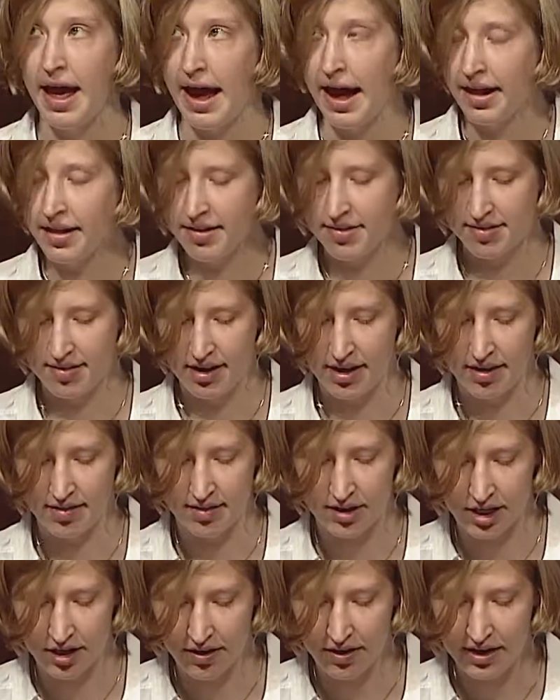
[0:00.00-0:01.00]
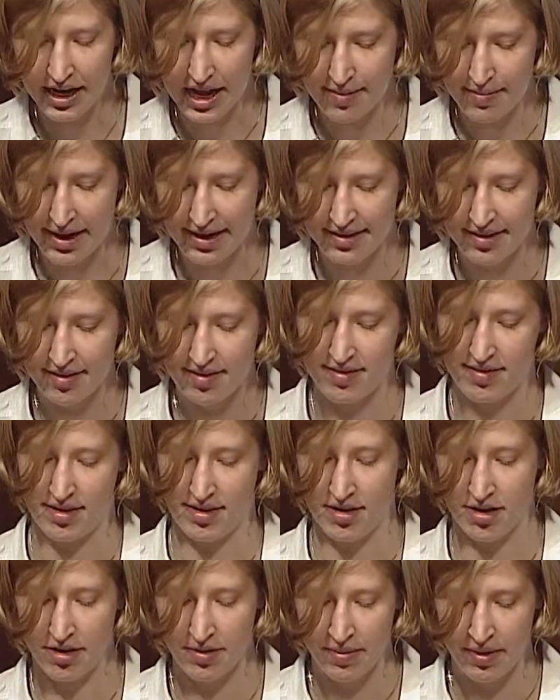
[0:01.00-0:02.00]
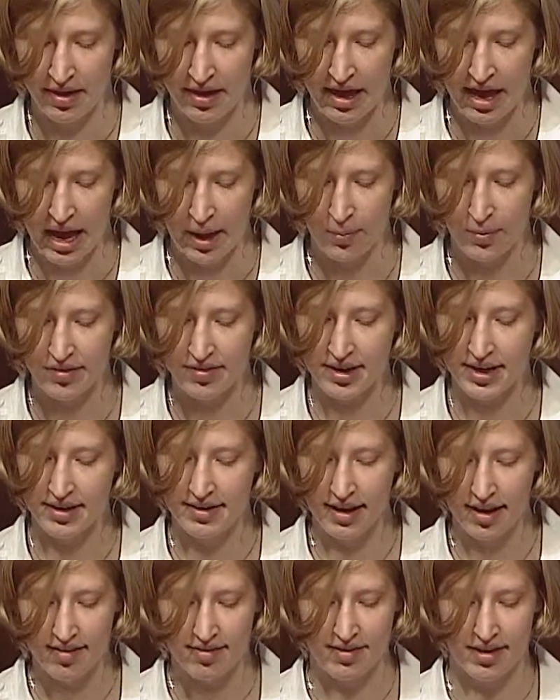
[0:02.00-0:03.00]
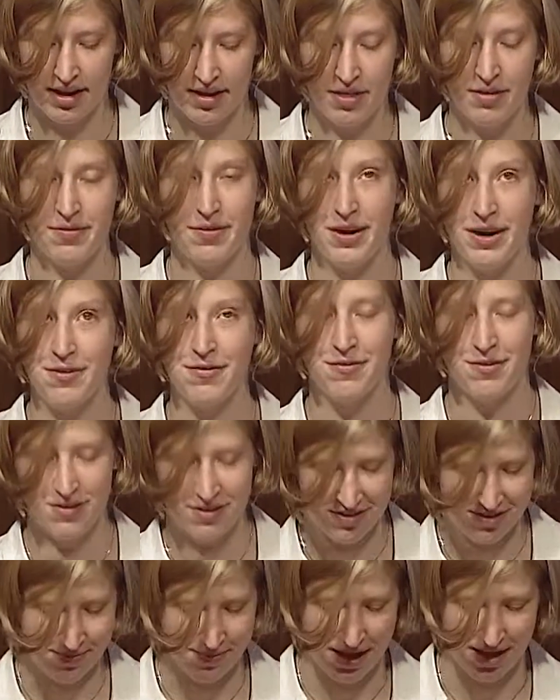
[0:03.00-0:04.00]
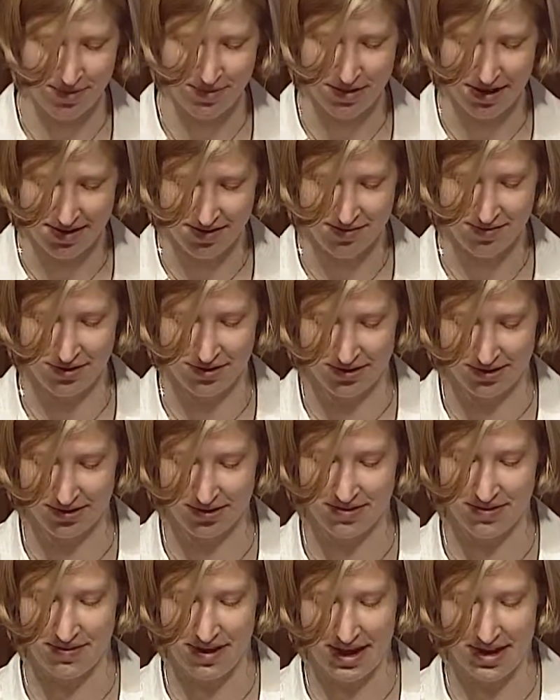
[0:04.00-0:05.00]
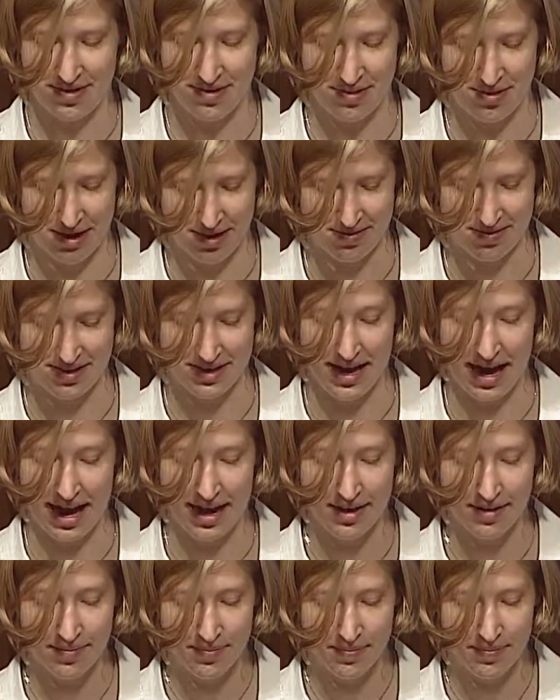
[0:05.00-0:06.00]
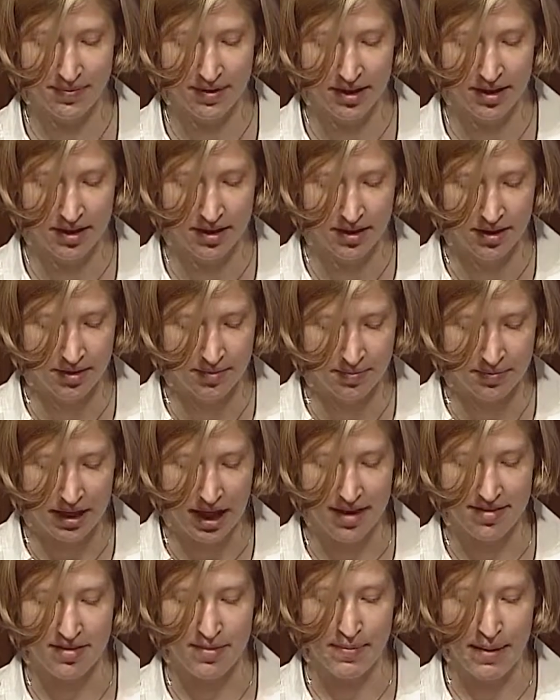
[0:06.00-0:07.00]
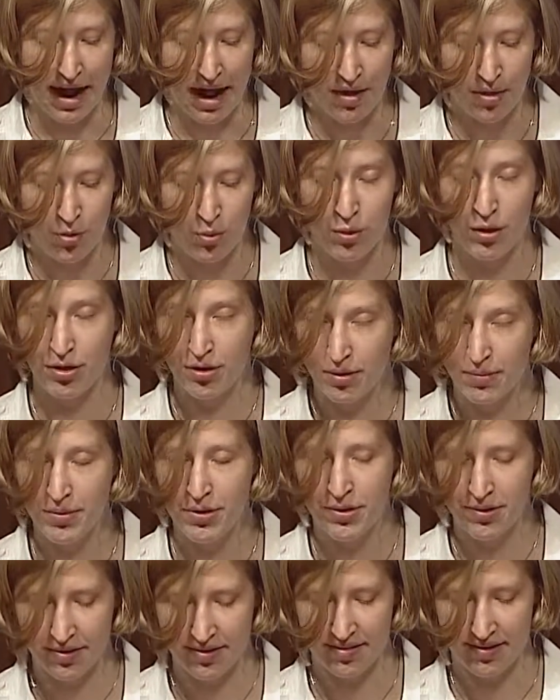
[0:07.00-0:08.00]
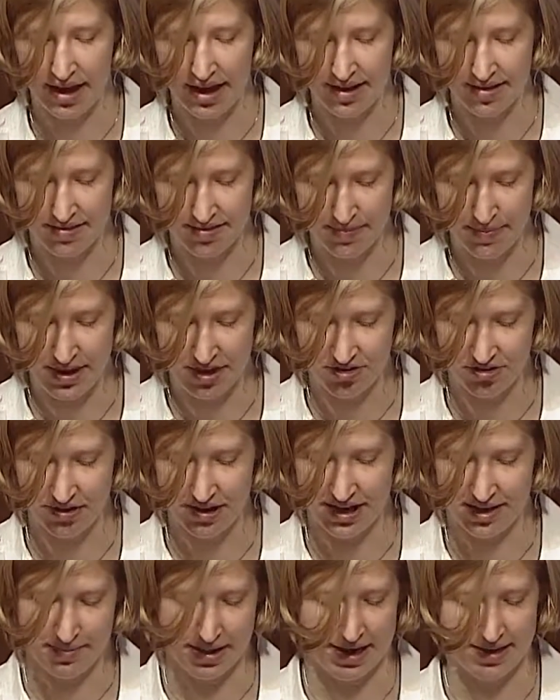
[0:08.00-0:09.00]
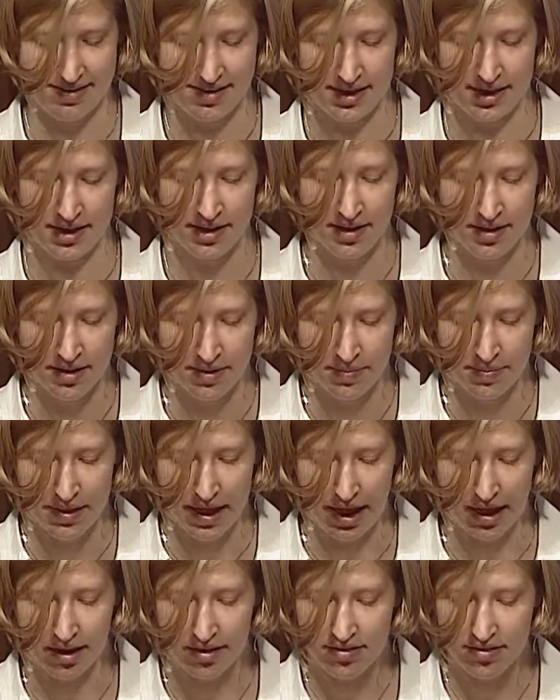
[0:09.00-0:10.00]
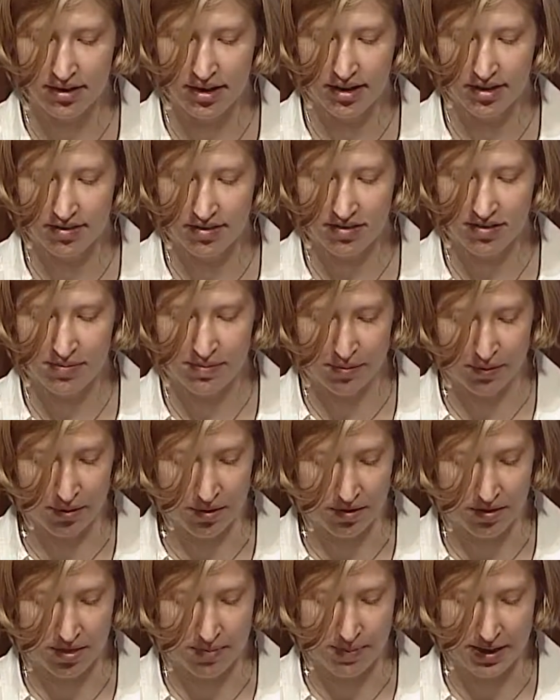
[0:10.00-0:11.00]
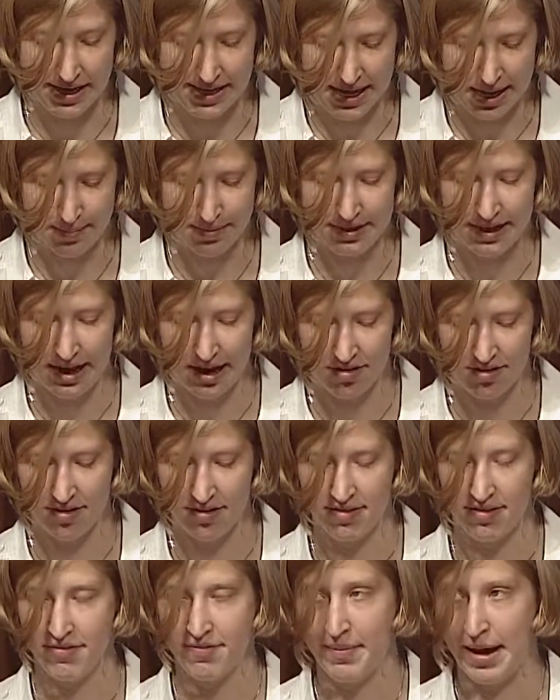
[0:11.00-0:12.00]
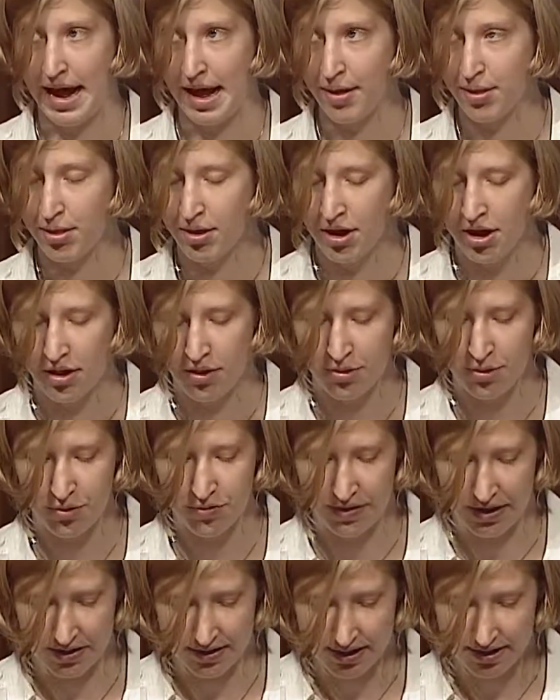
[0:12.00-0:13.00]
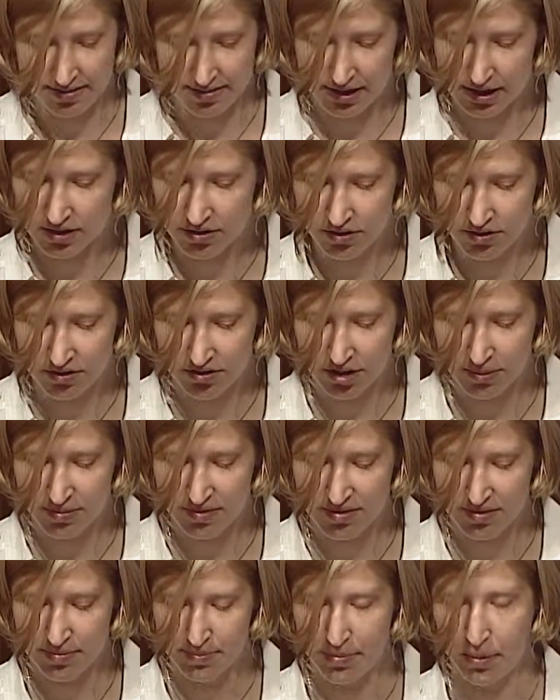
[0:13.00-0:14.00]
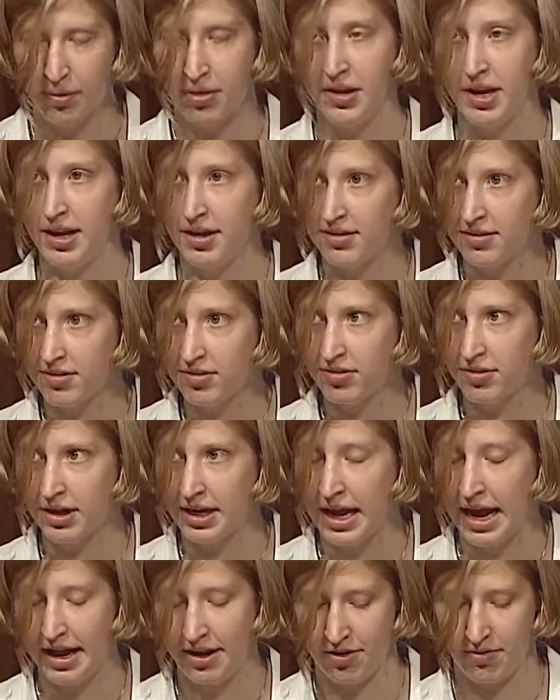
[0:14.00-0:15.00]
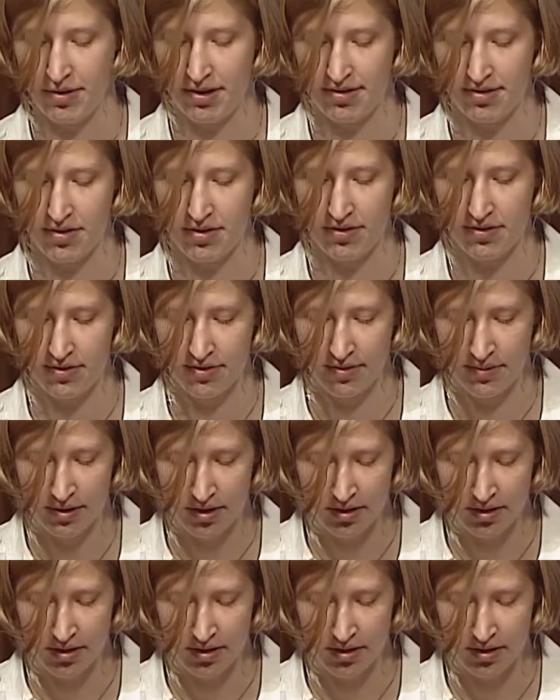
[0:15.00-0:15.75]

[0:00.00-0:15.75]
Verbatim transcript: Allison is a current MIT senior and was a contestant in the very first Math Prize for Girls event in 2009. As a math with computer science major at MIT, Allison has explored the many applications of math through various internships, both in industry and research.